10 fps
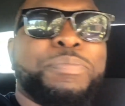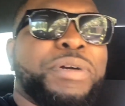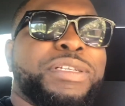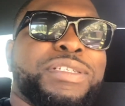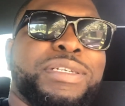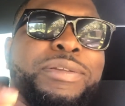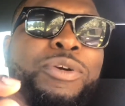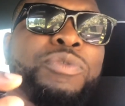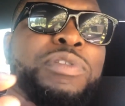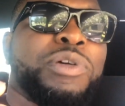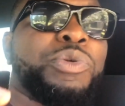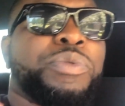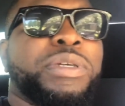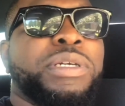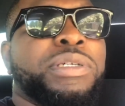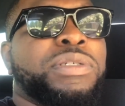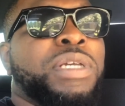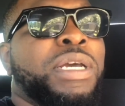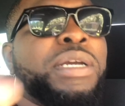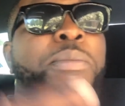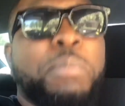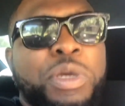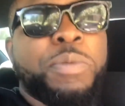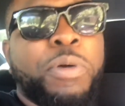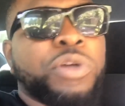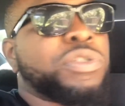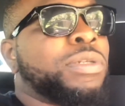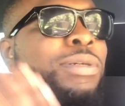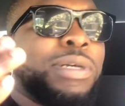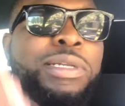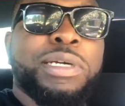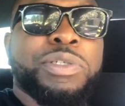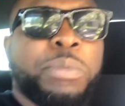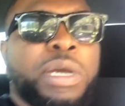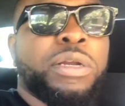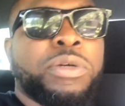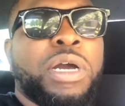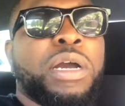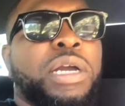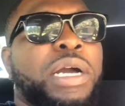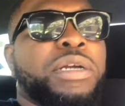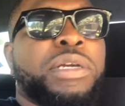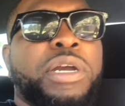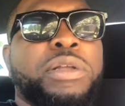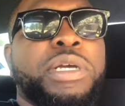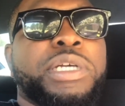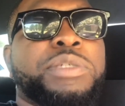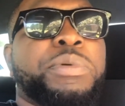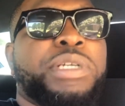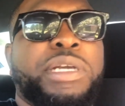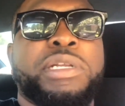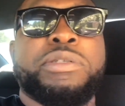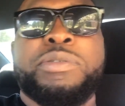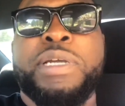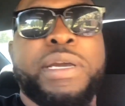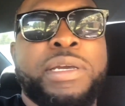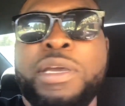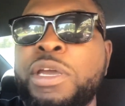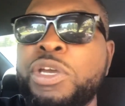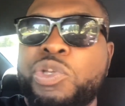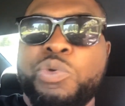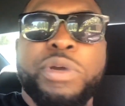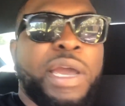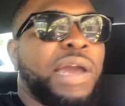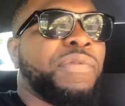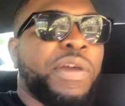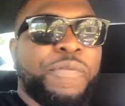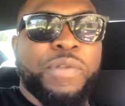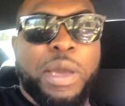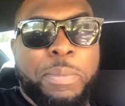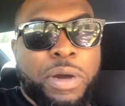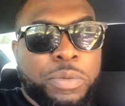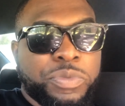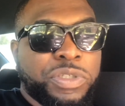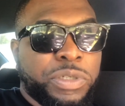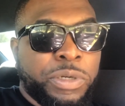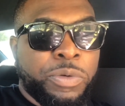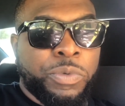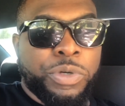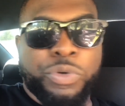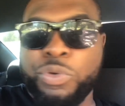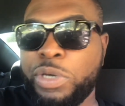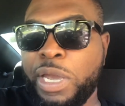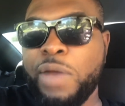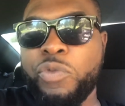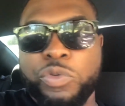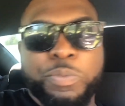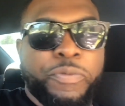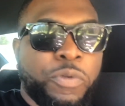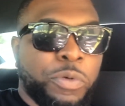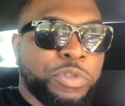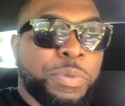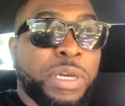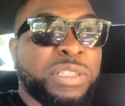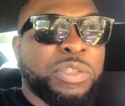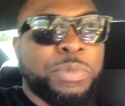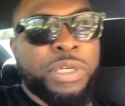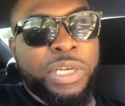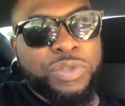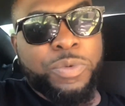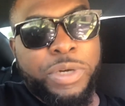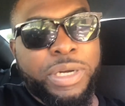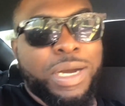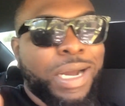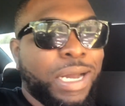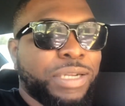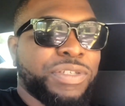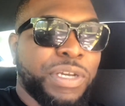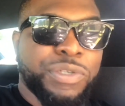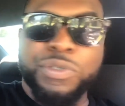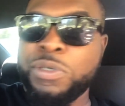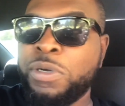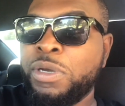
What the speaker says: but see, those little things, me personally, it doesn't matter. I could care less. But at the end of the day, you could have that flat bottom steering wheel, you could have those performance pages, but guess what? I got a Taser